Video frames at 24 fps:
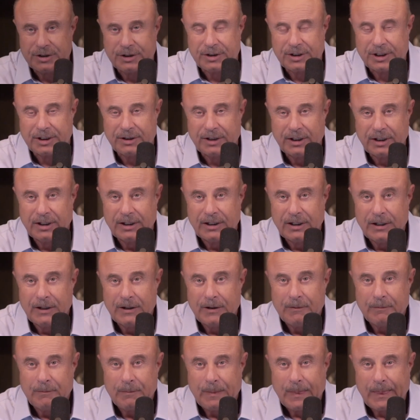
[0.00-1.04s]
you to
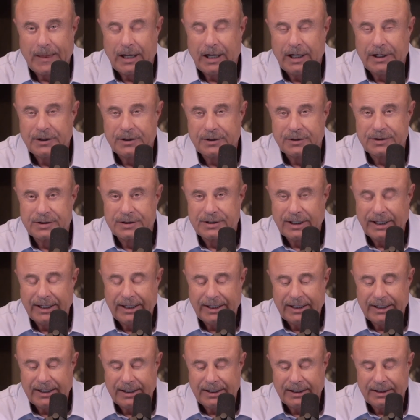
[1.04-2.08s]

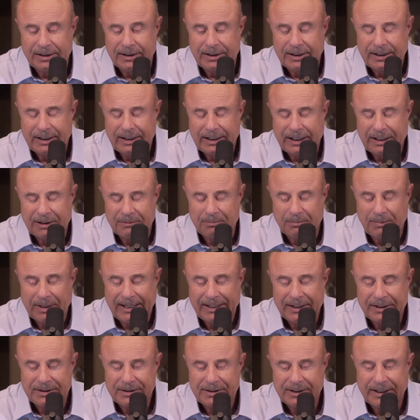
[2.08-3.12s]
understand and
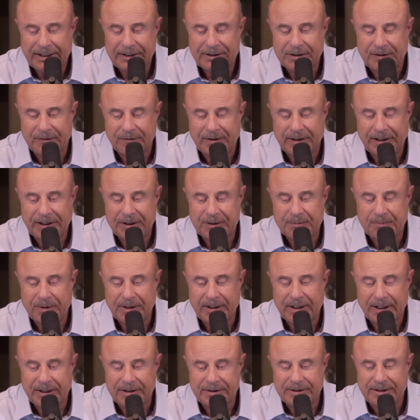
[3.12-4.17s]
make sense of these
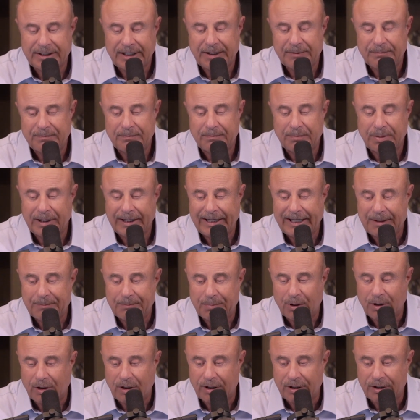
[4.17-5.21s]
because they play a
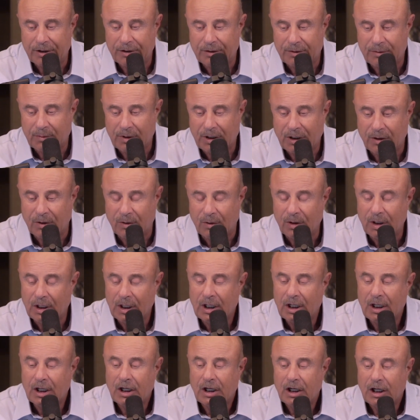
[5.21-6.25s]
part of your role.
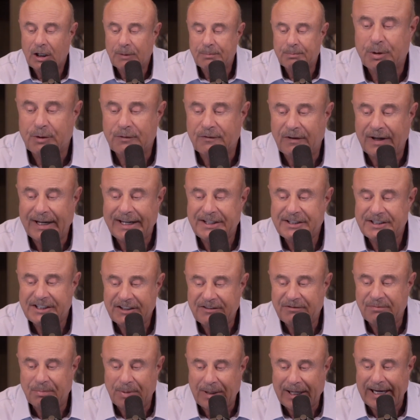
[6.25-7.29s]
A
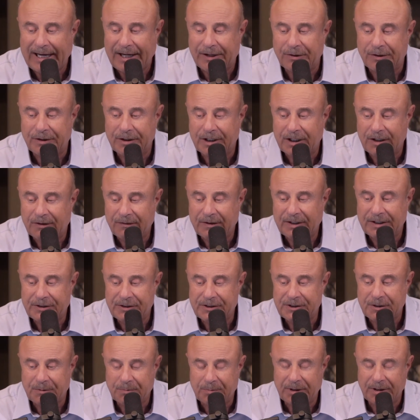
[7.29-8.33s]
pervasive pattern of
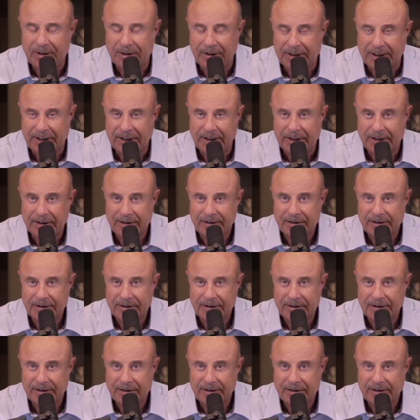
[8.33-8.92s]
instability.